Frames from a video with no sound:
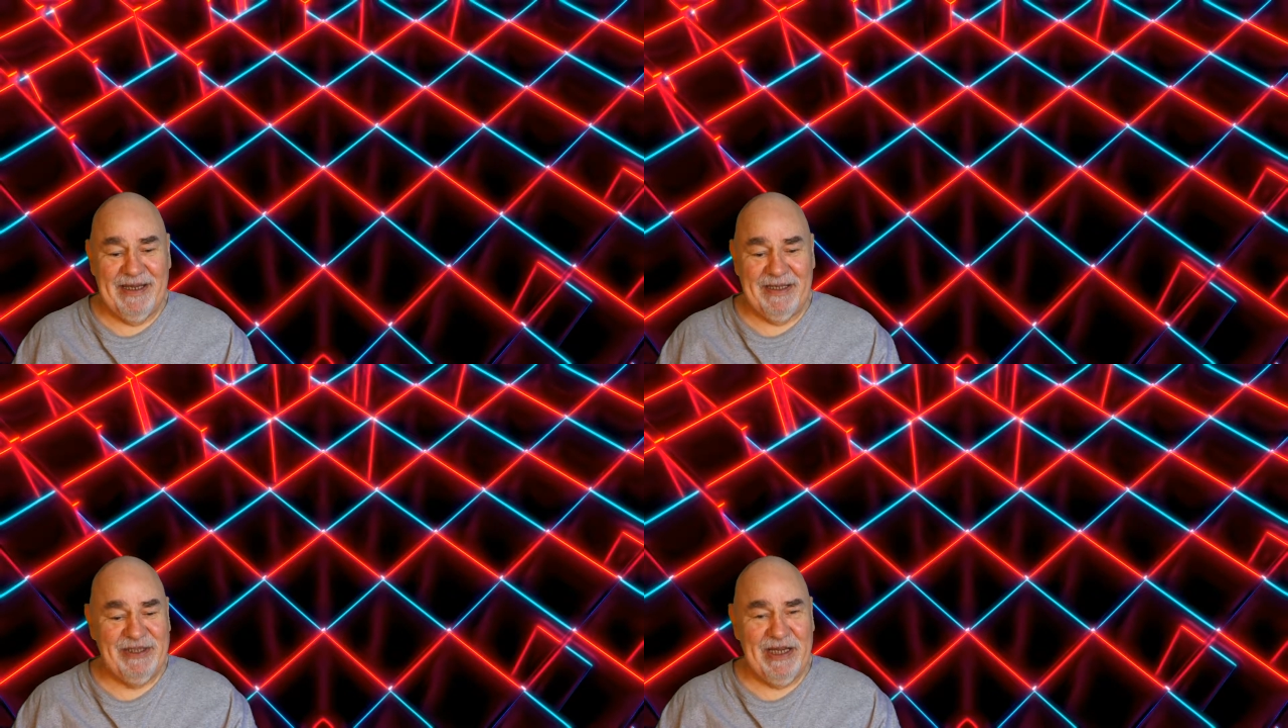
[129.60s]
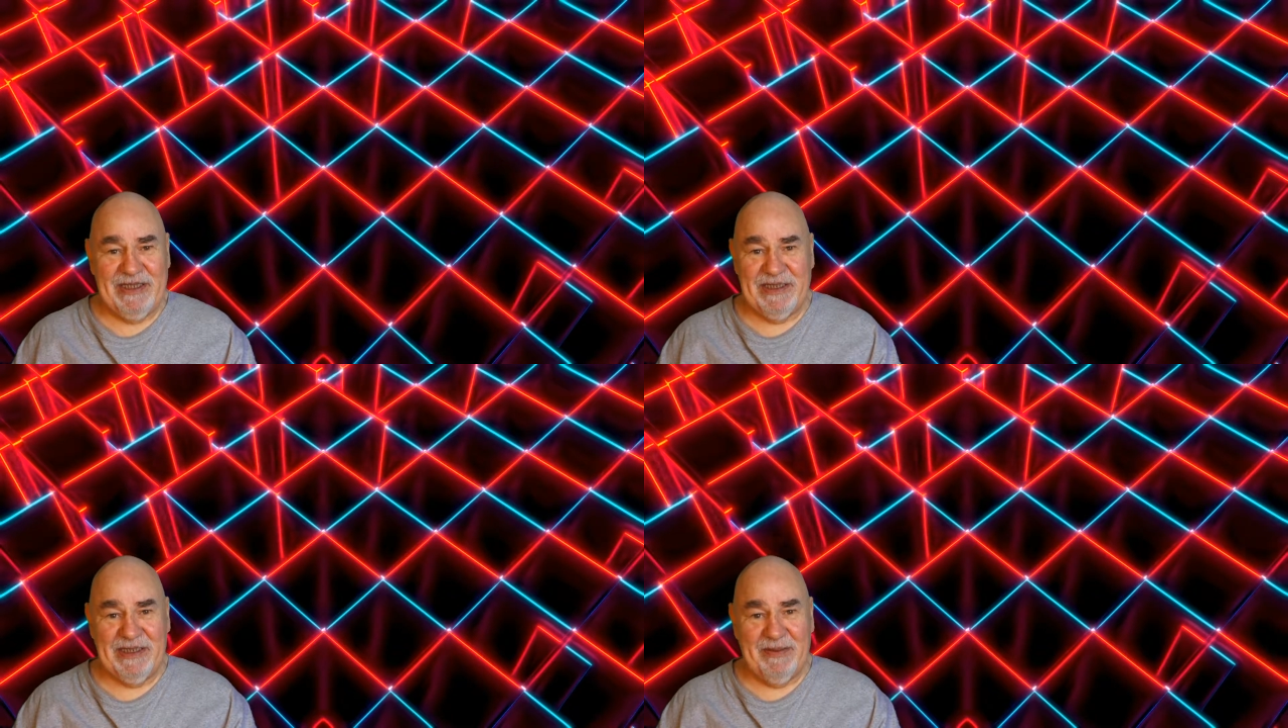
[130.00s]
and
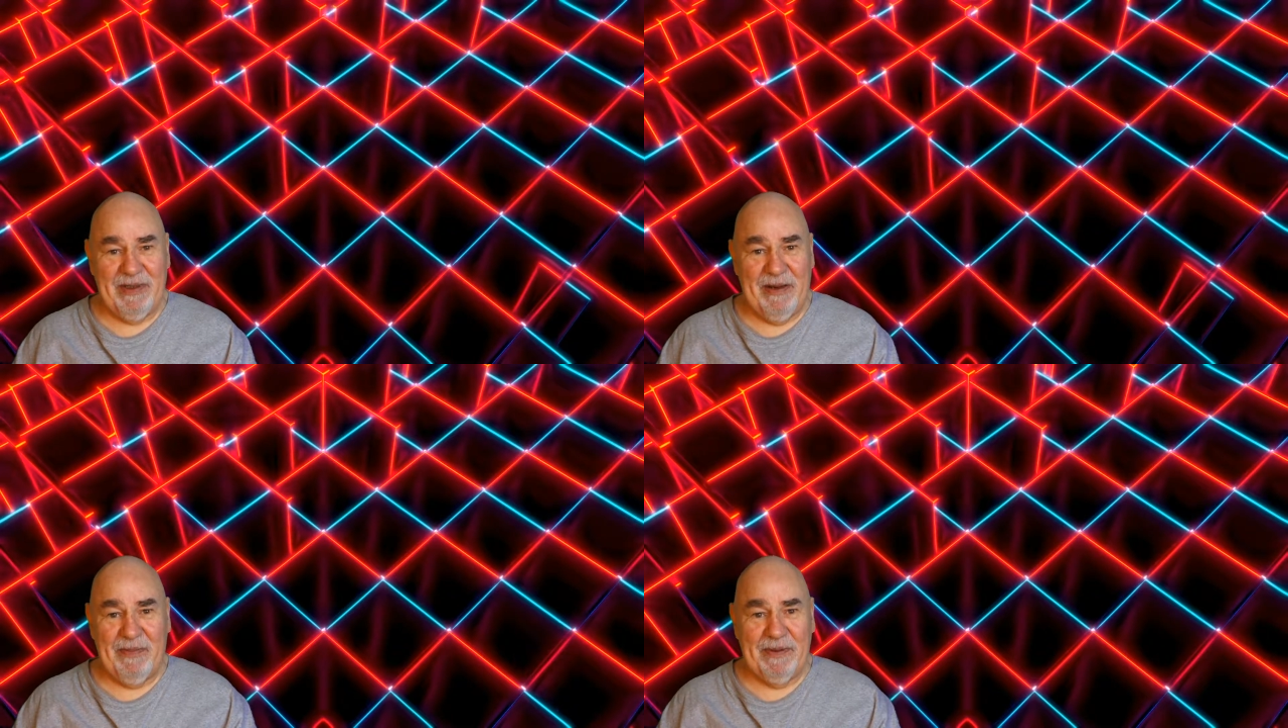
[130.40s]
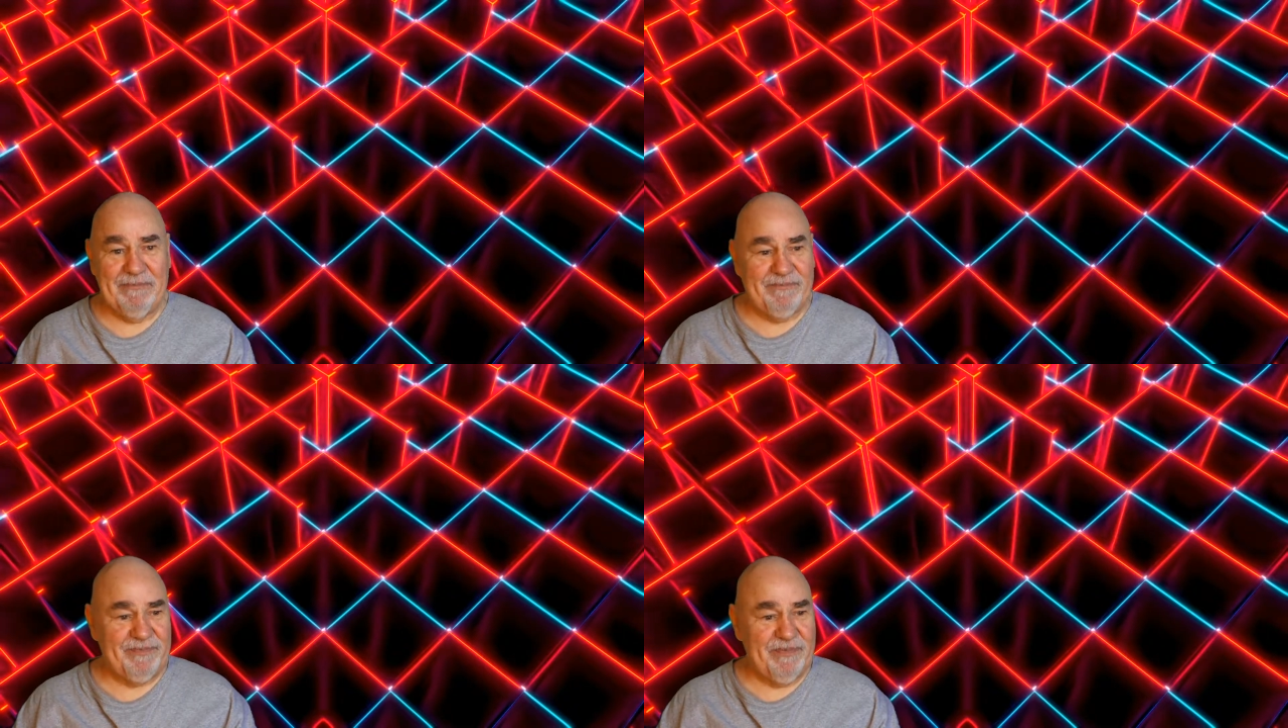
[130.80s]
chasing them up.
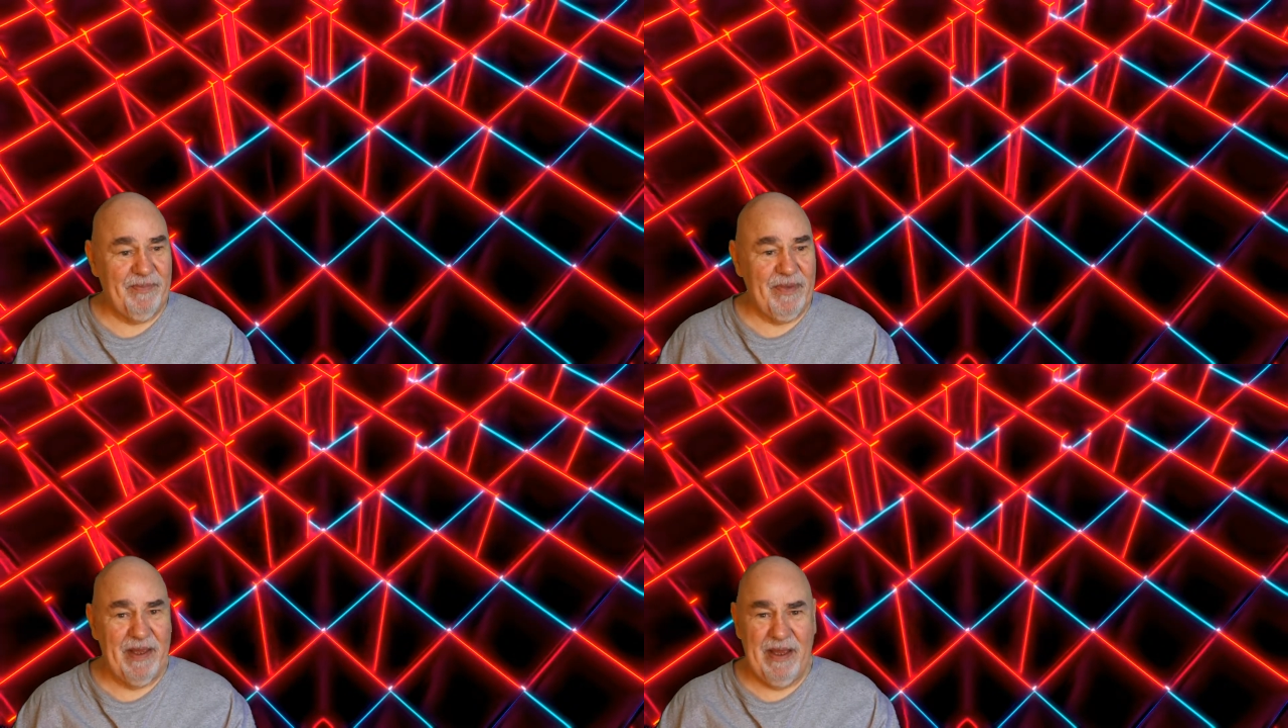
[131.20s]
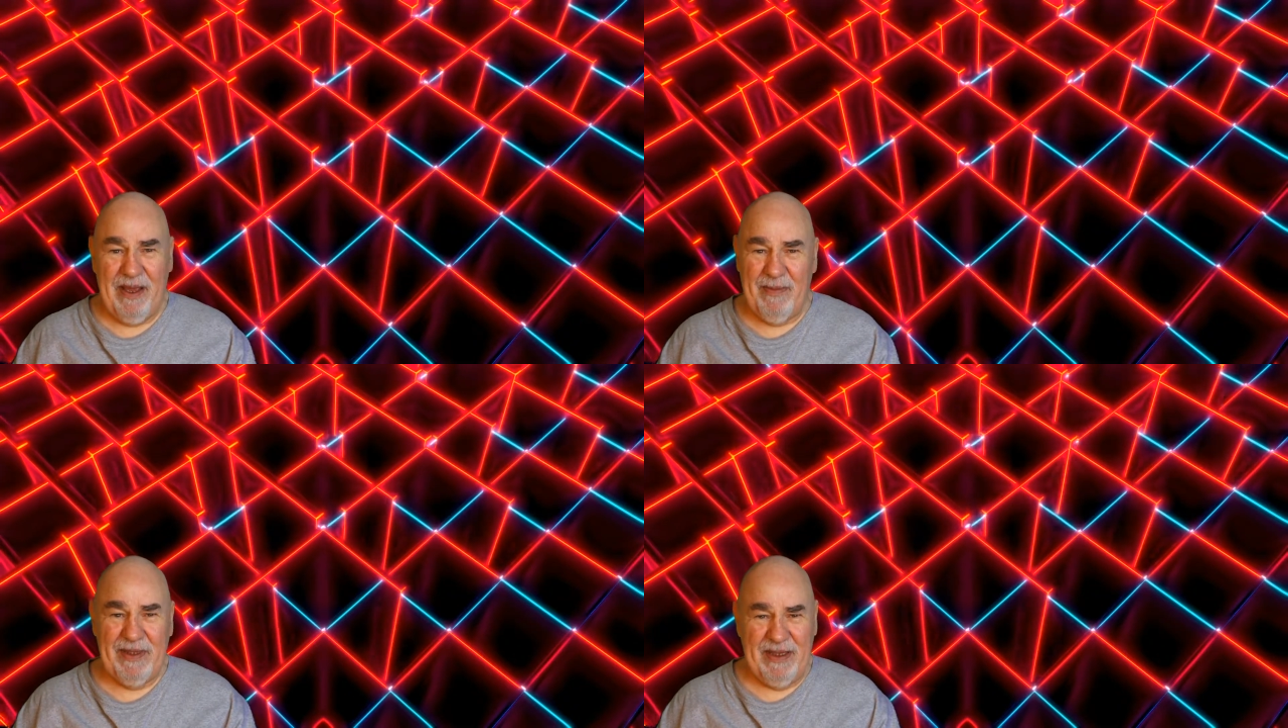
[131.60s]

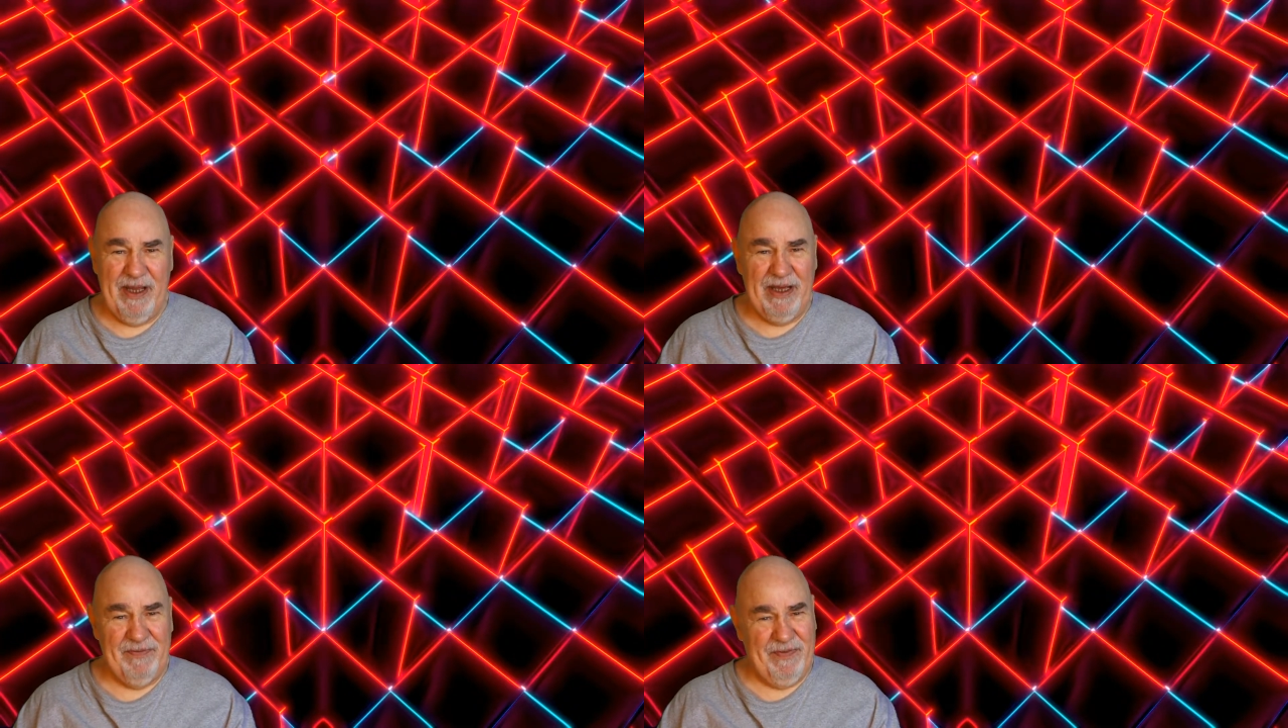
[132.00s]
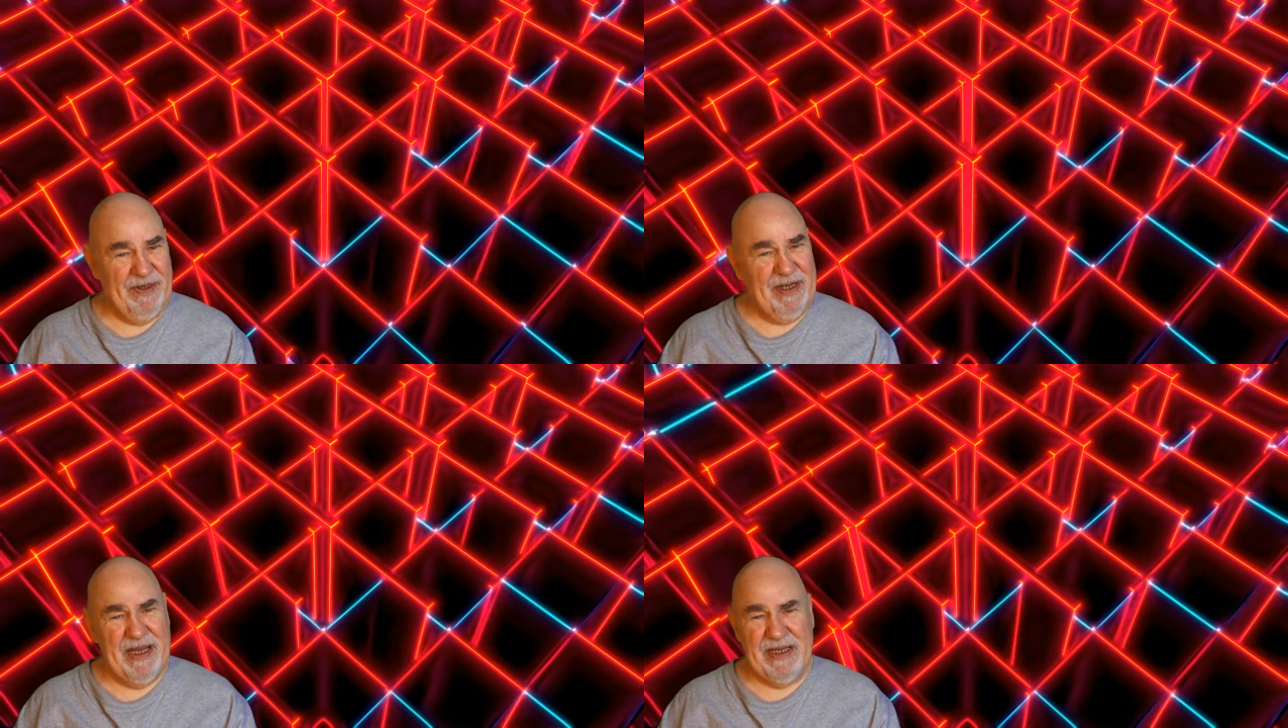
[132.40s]
I mean, they had it
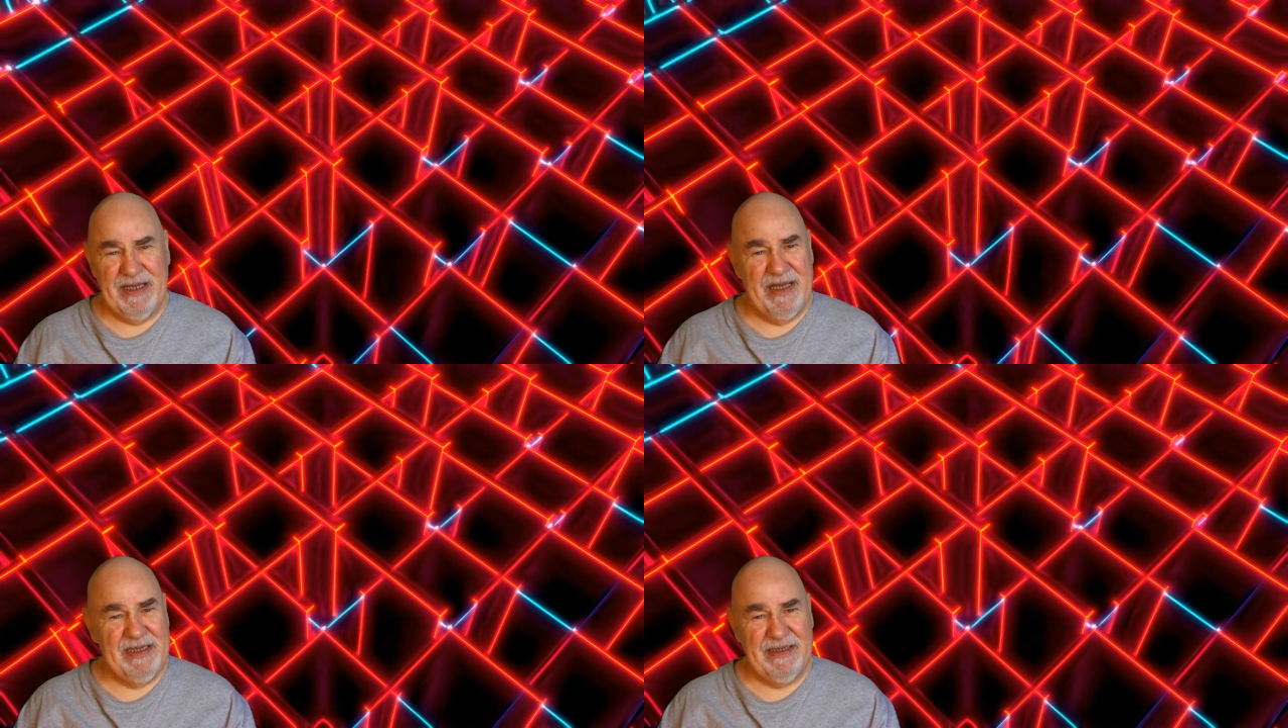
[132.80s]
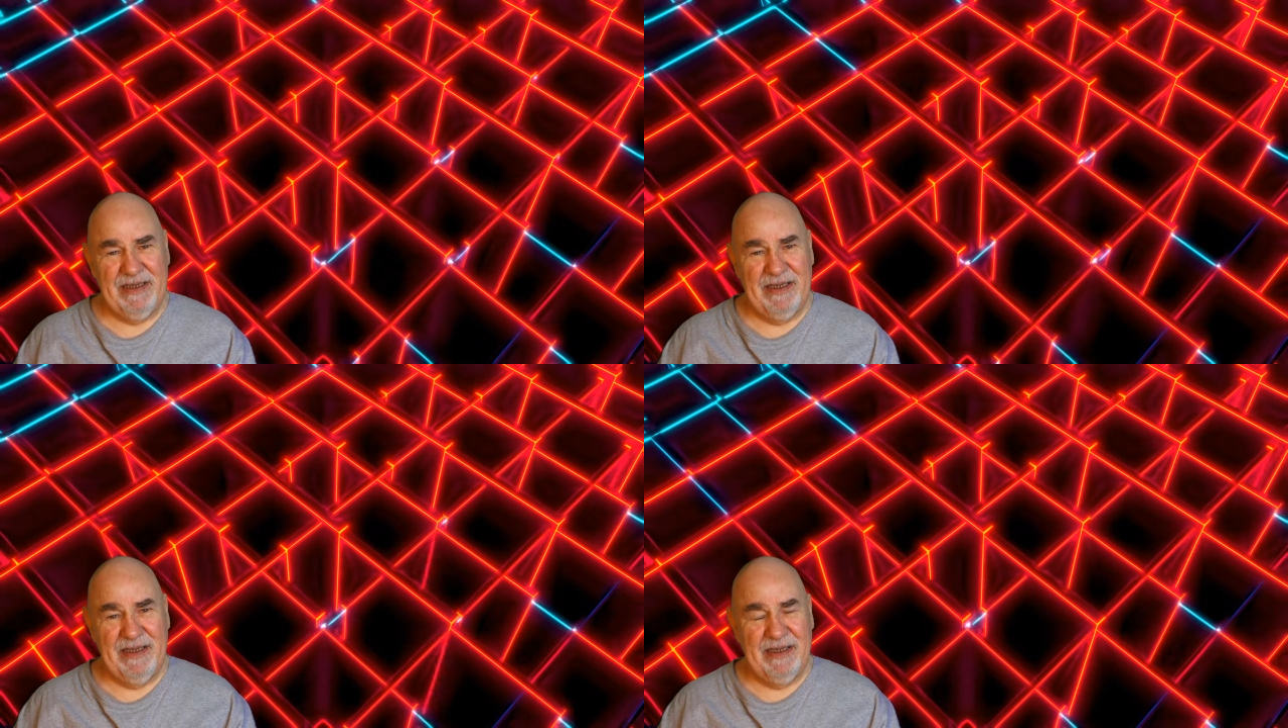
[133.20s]
for 9 days.